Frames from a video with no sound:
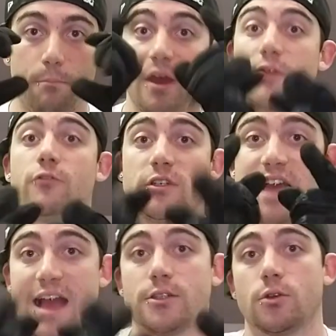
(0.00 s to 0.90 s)
big for
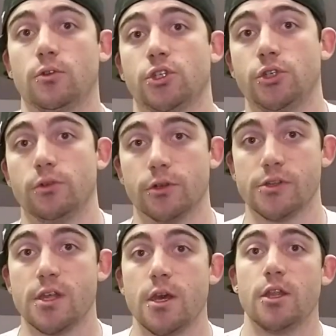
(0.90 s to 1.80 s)
tactical
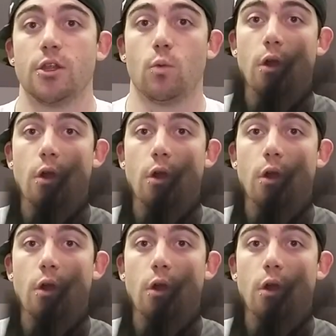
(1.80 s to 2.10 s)
shooters that